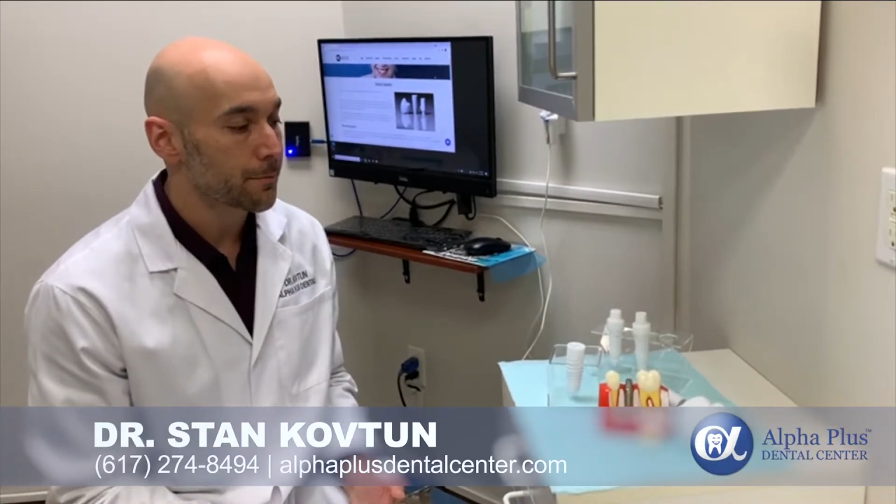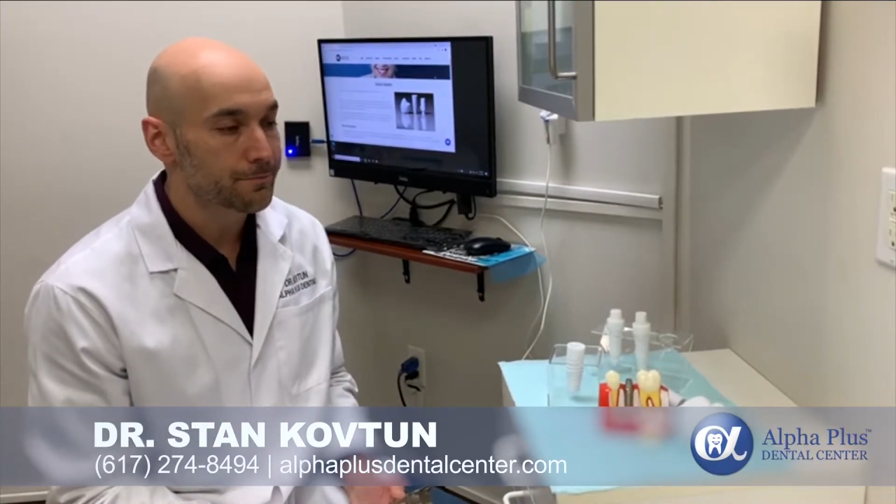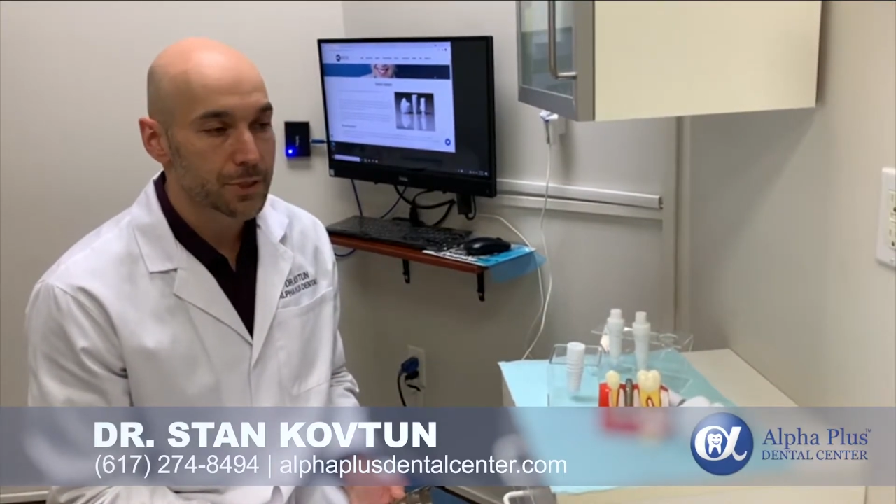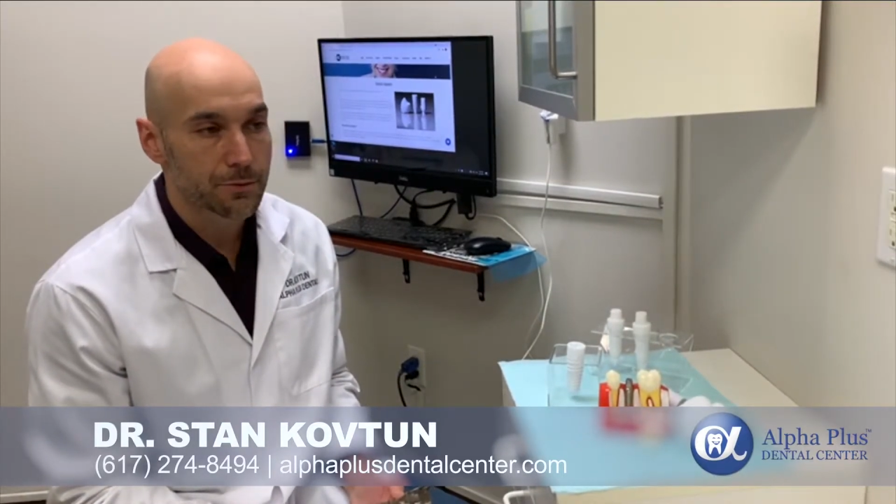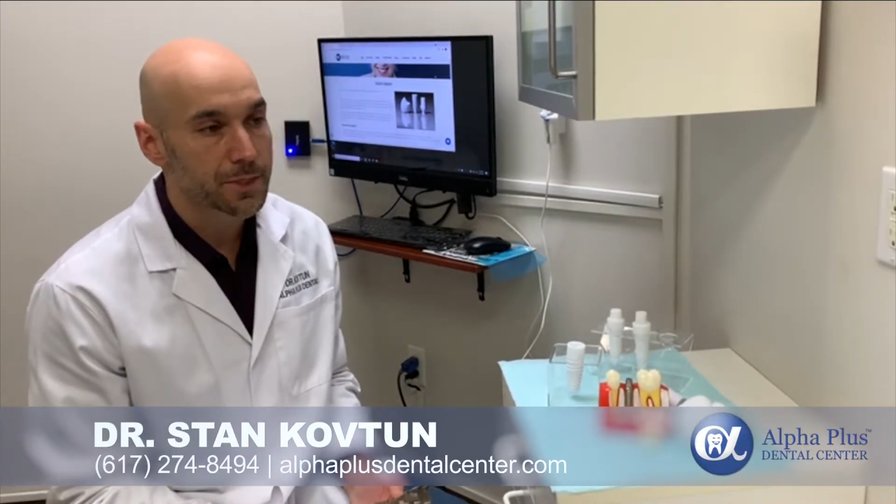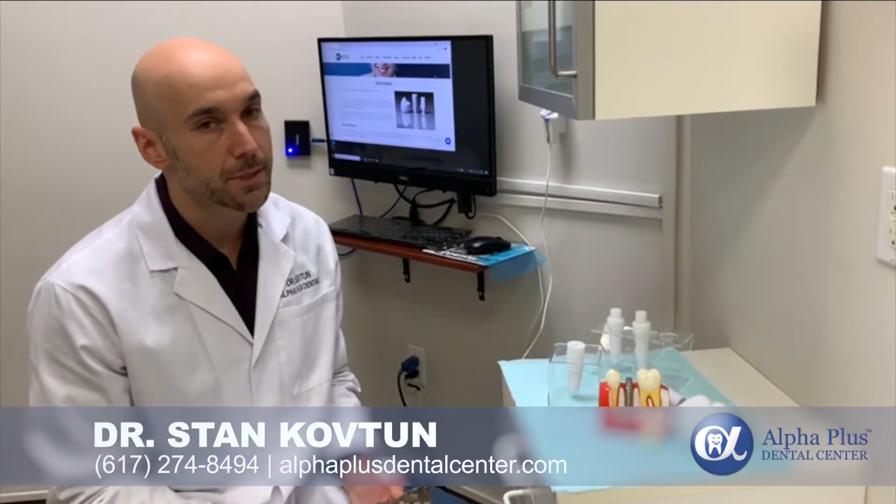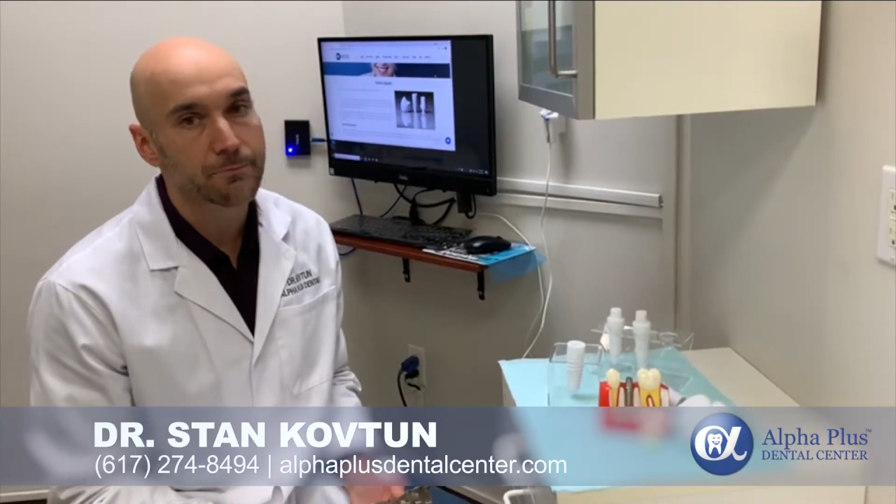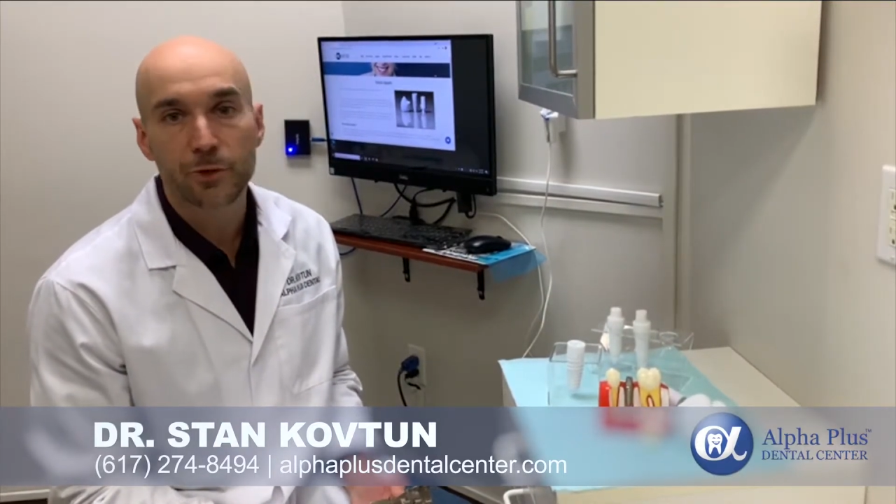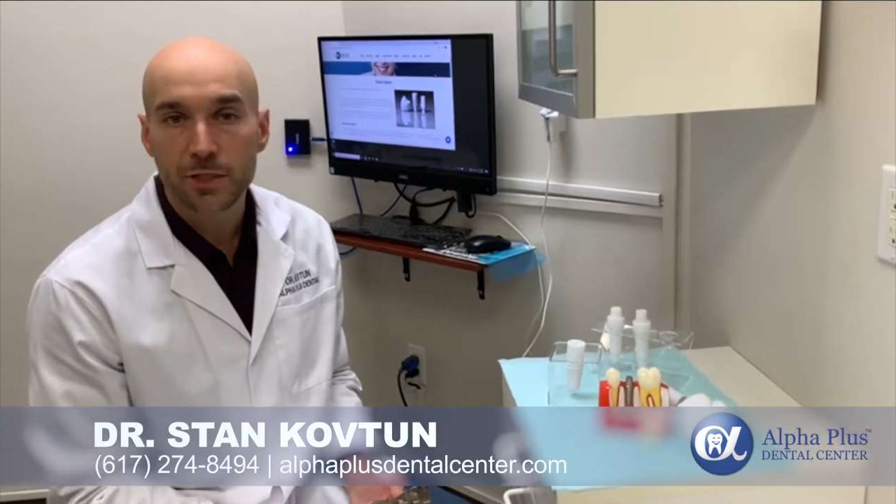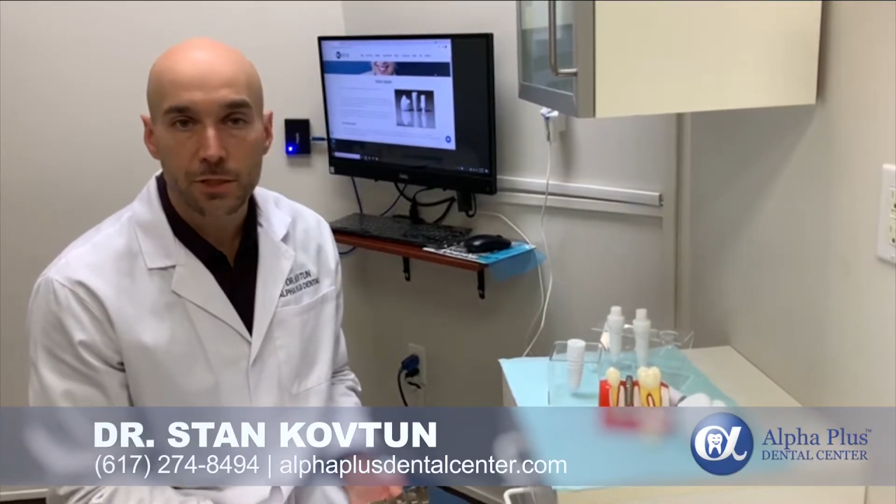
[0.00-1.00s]
So
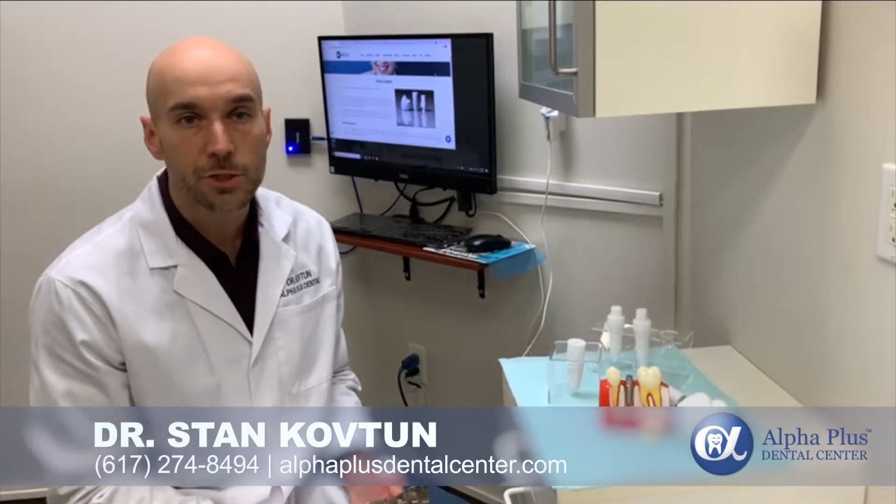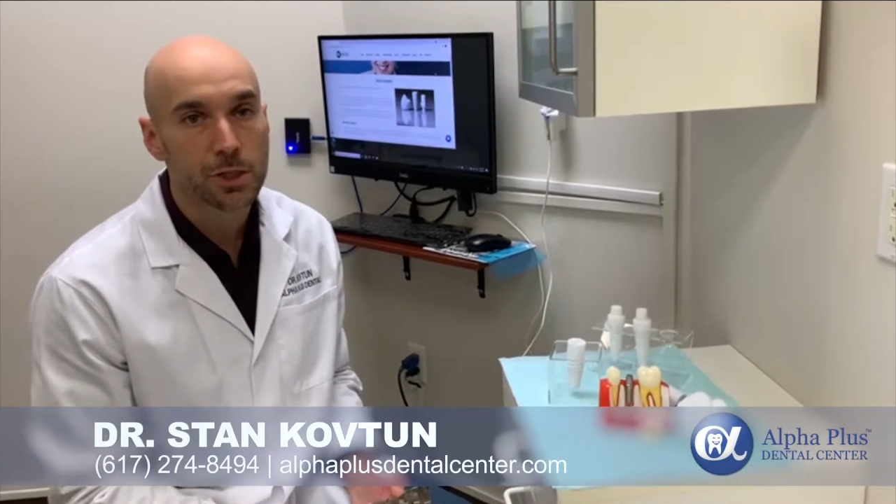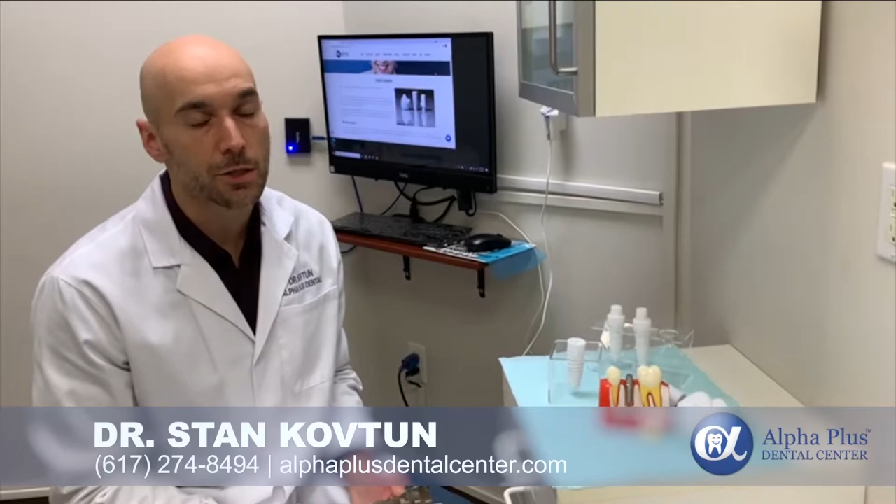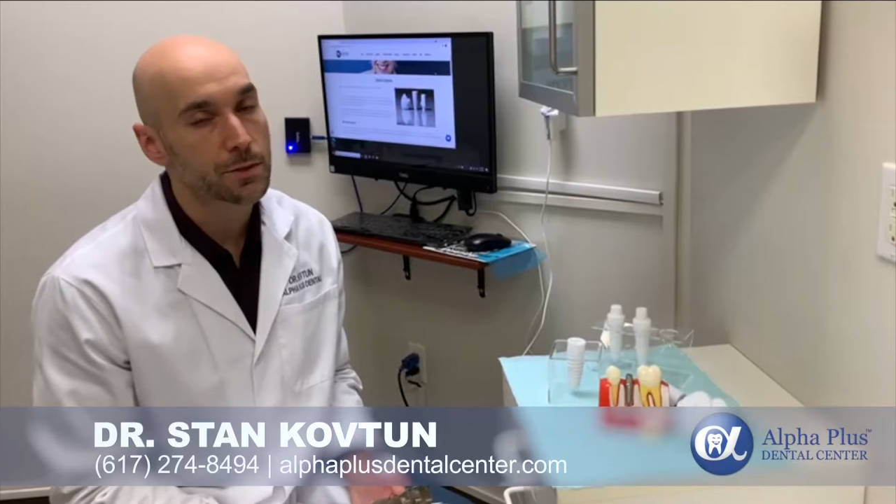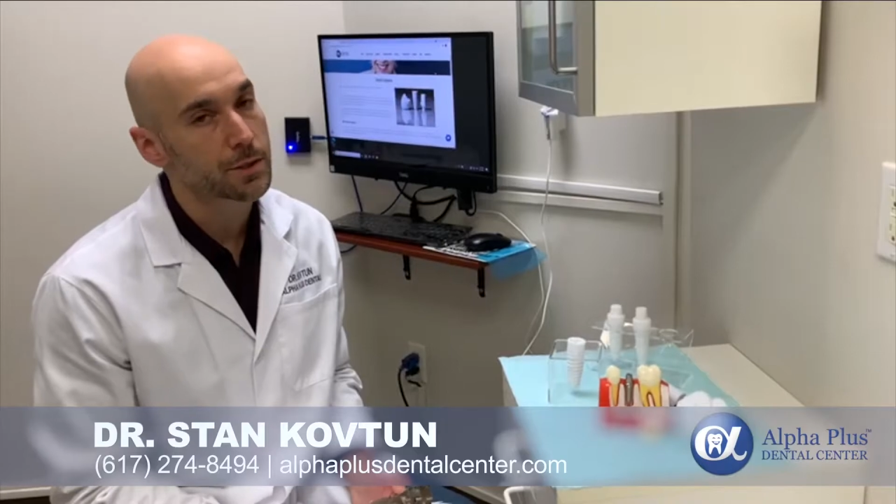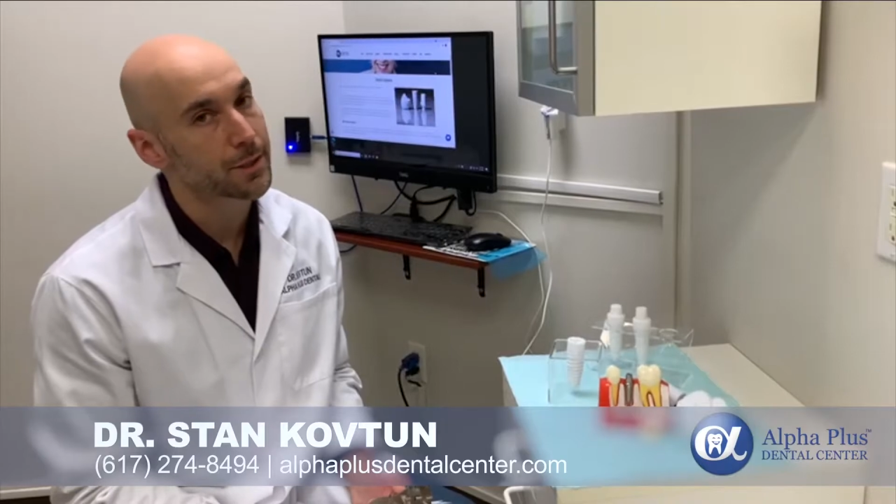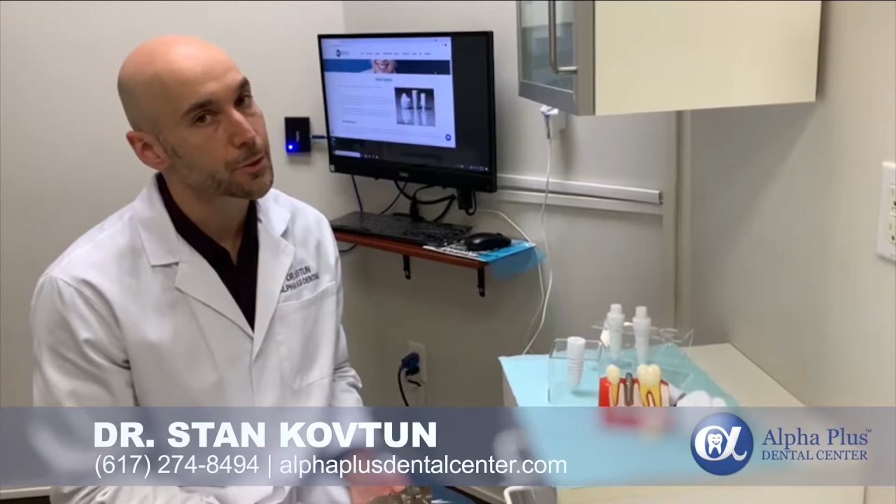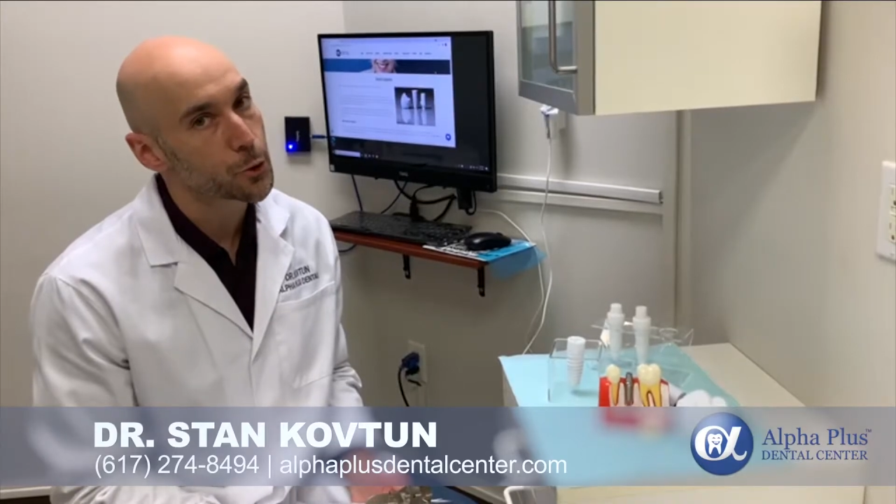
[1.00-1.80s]
some research shows that